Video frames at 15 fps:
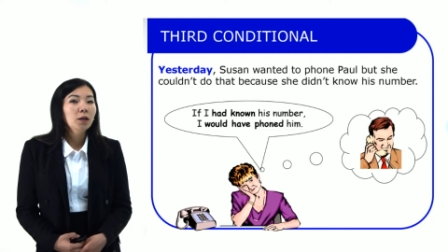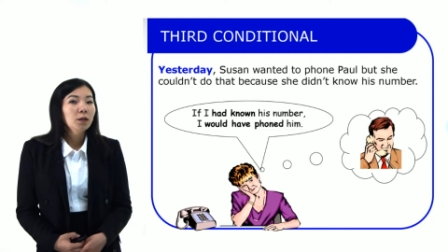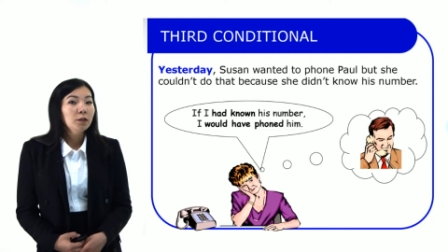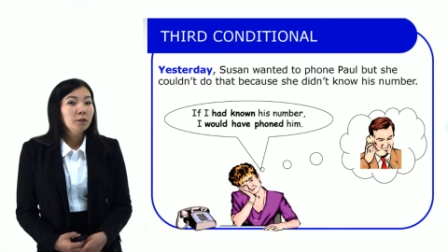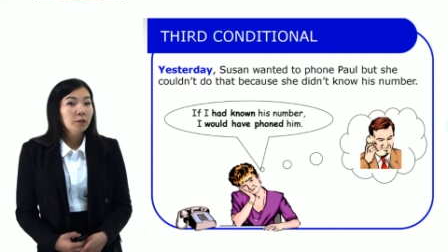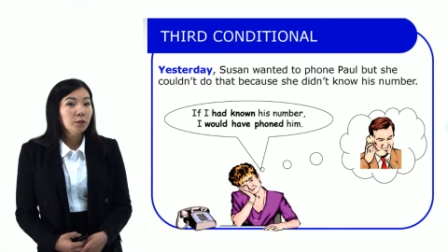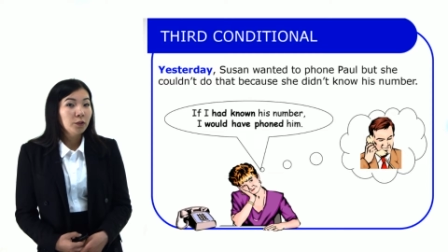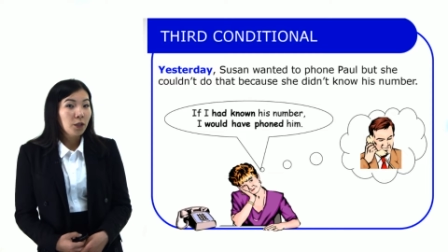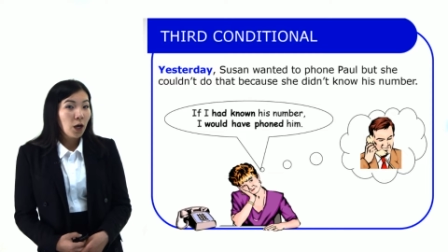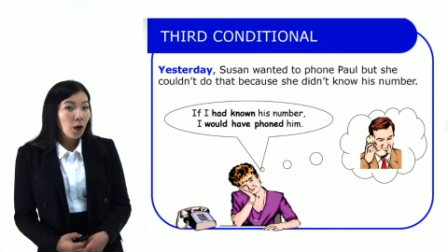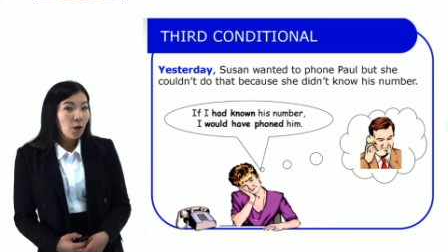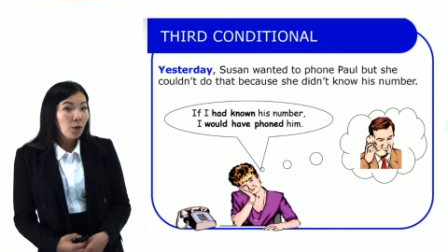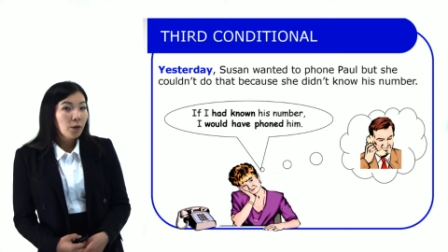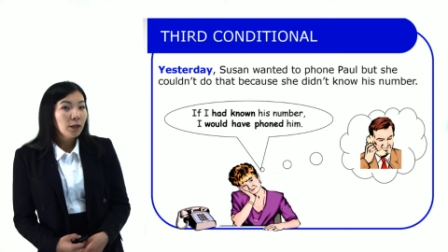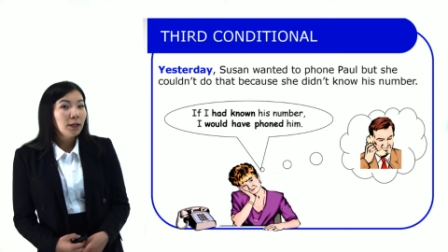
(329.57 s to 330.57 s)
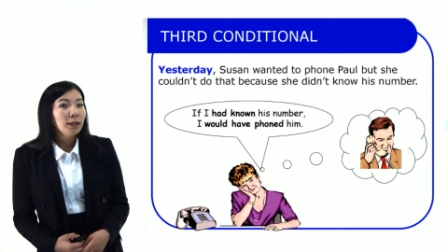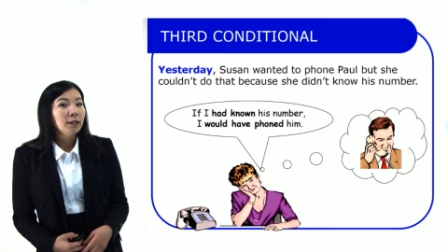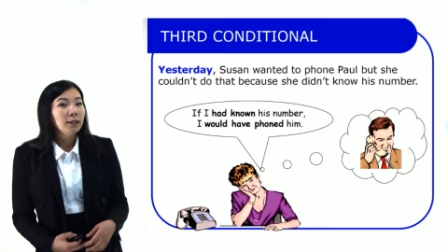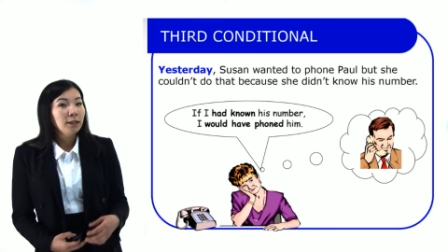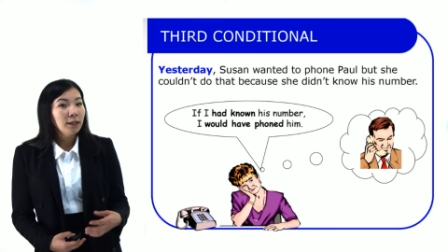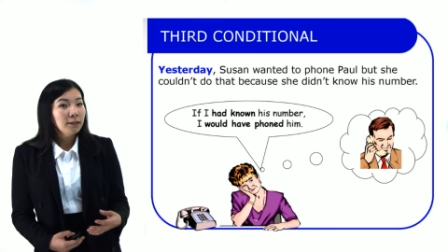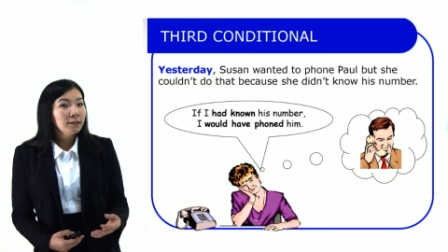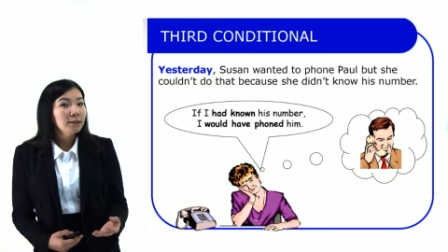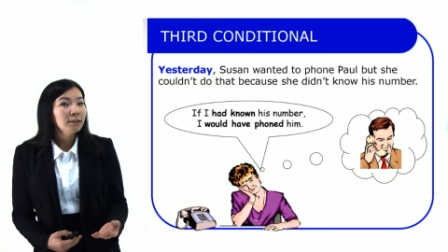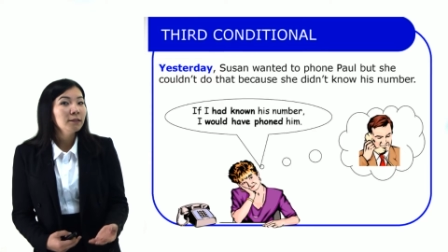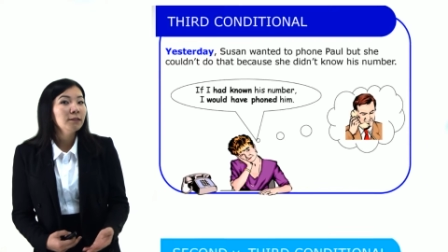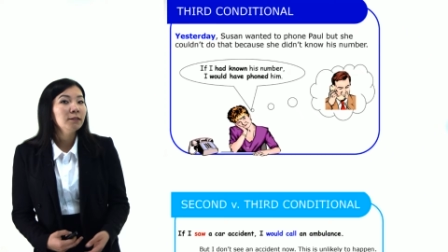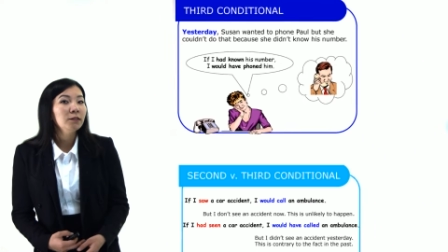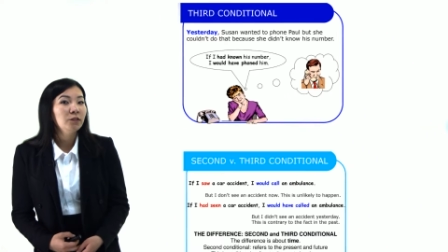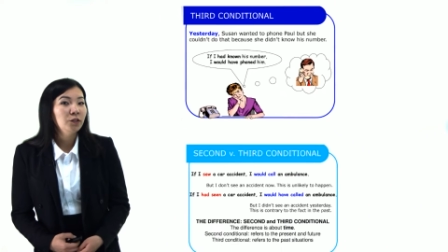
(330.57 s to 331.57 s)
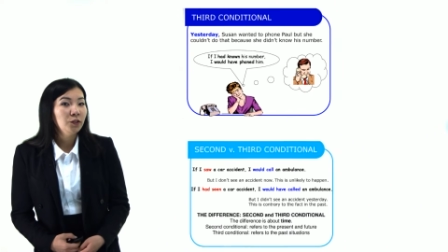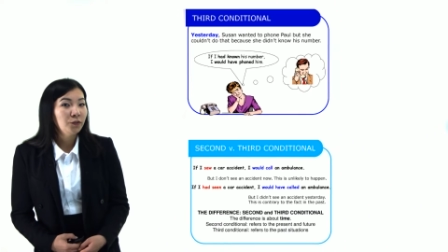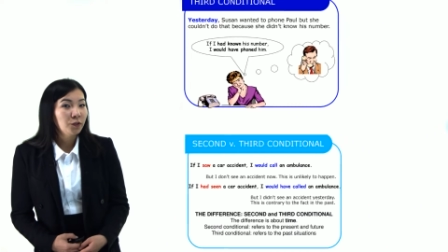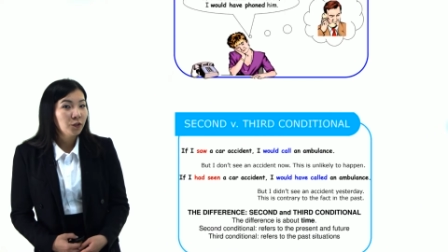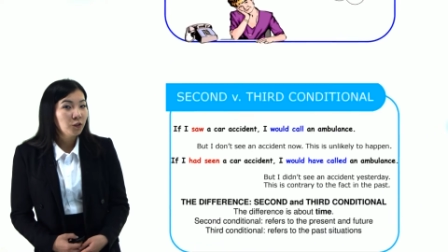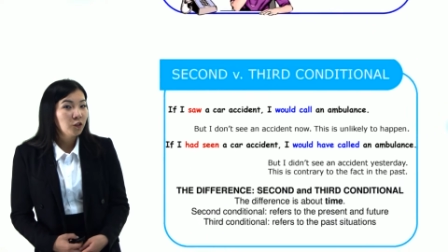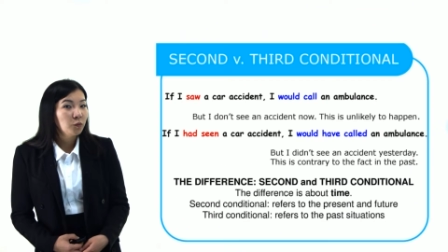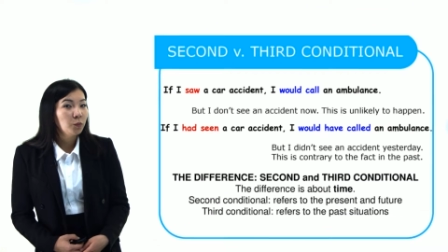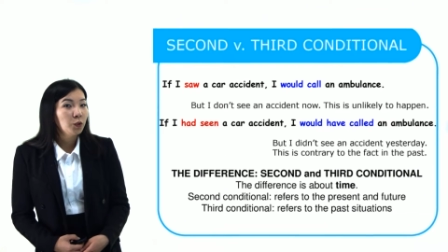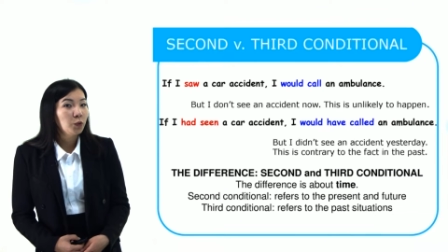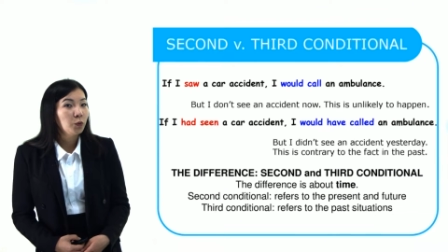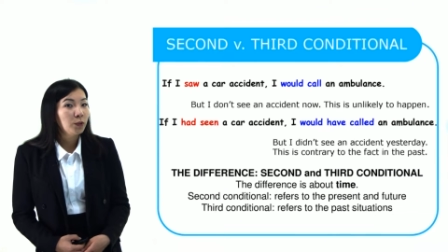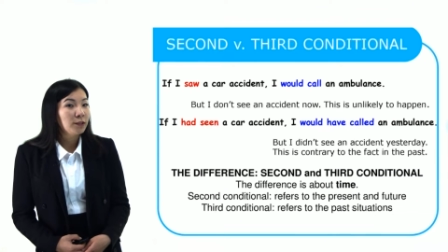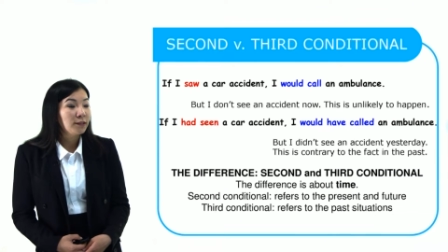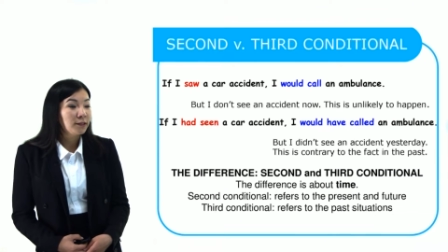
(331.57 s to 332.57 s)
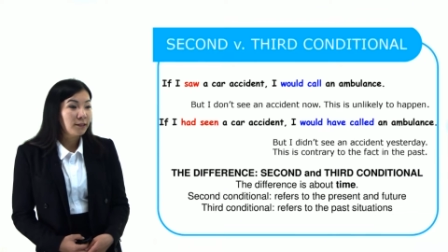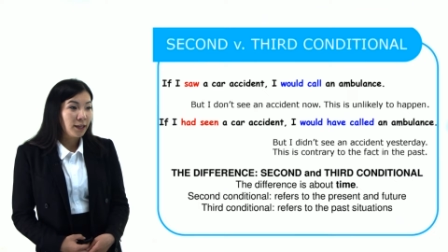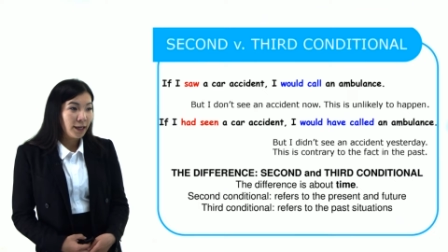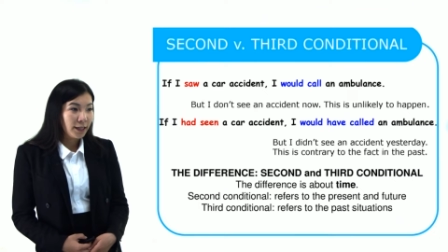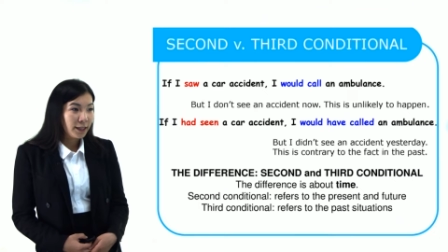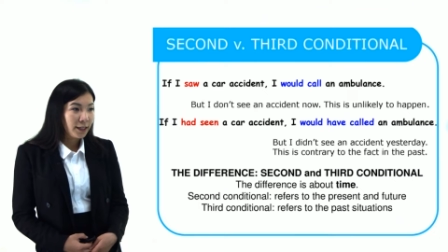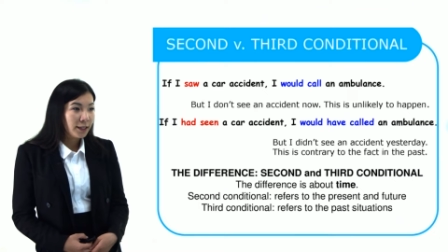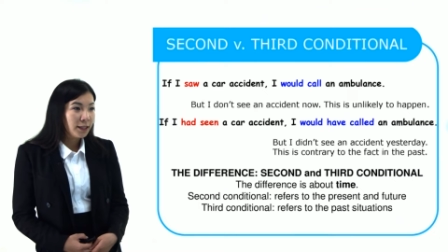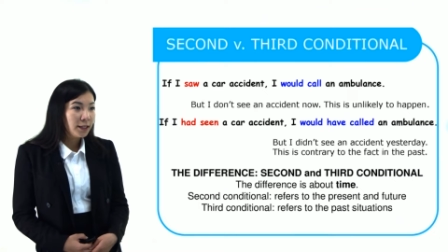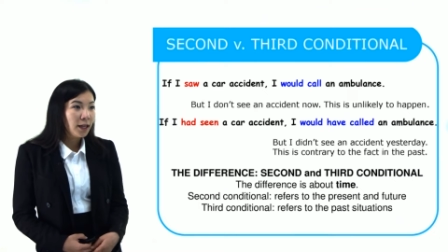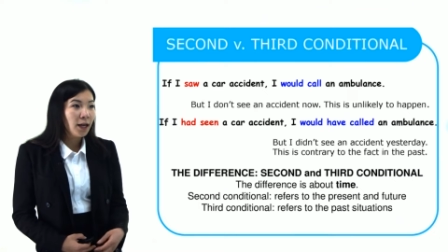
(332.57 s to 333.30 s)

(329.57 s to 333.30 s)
So now, let's see the difference between second